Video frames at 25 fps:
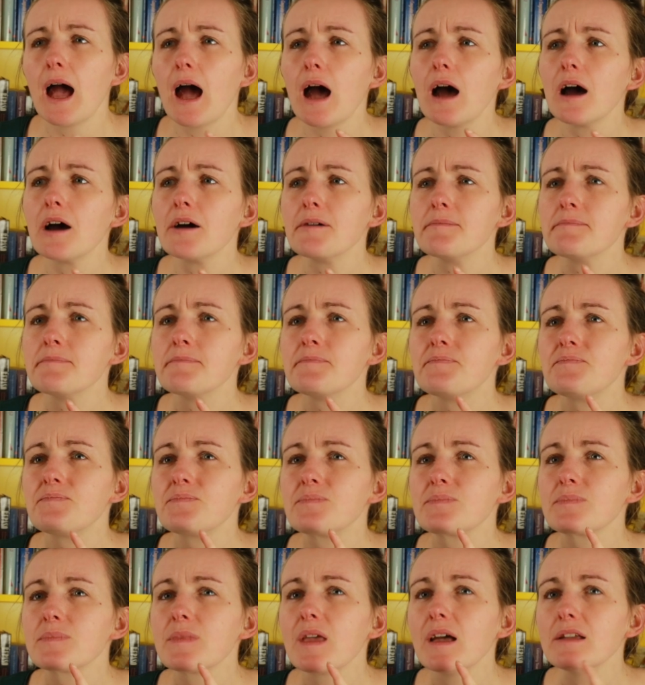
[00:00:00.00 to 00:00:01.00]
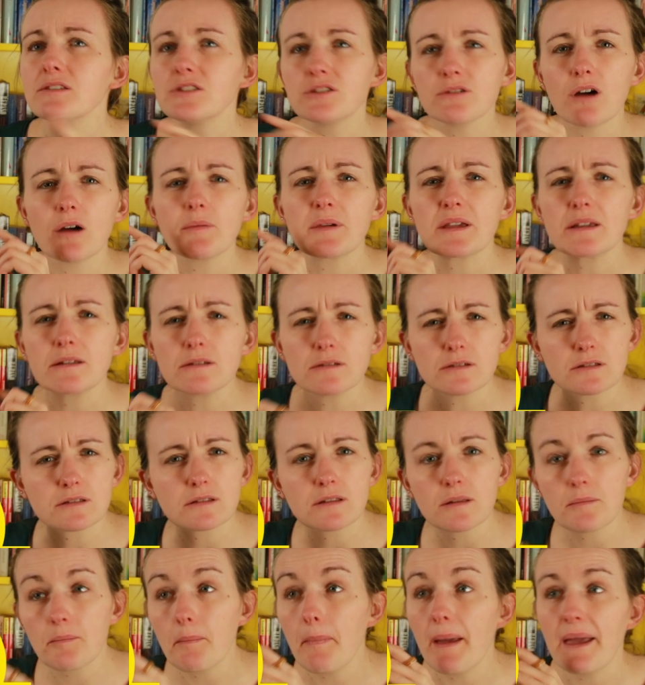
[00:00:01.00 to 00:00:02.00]
Um, and so I'll be just
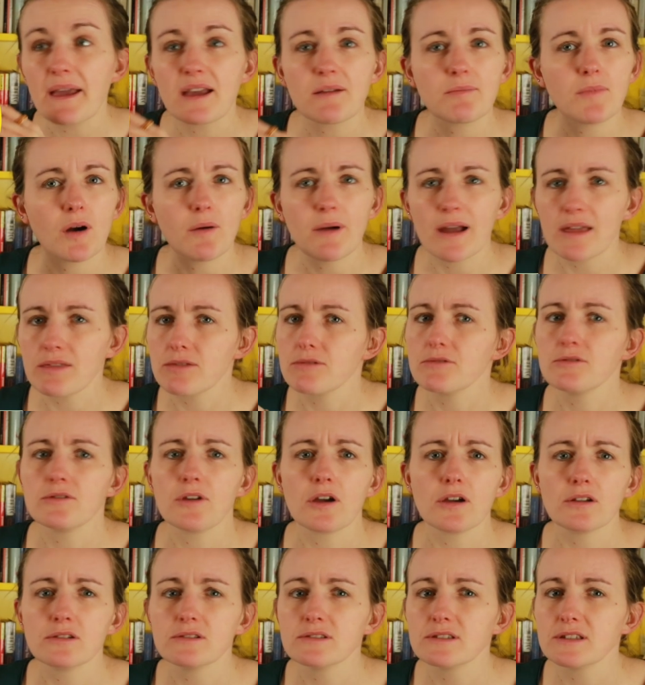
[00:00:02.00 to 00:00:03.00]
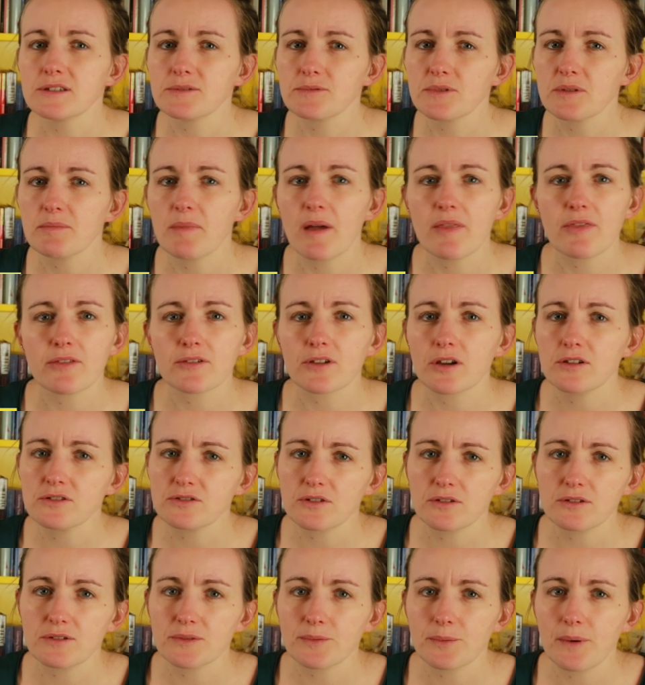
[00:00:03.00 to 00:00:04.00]
making my way through those as the month goes
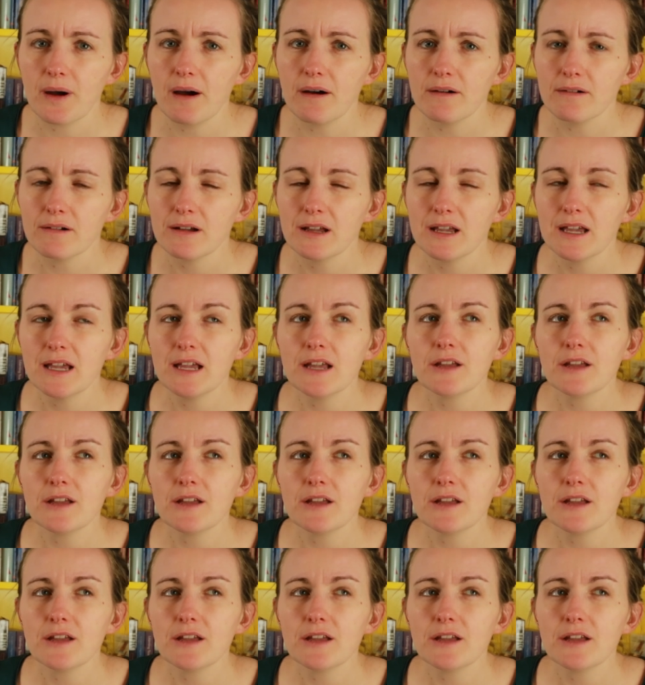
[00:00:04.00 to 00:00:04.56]
on as well.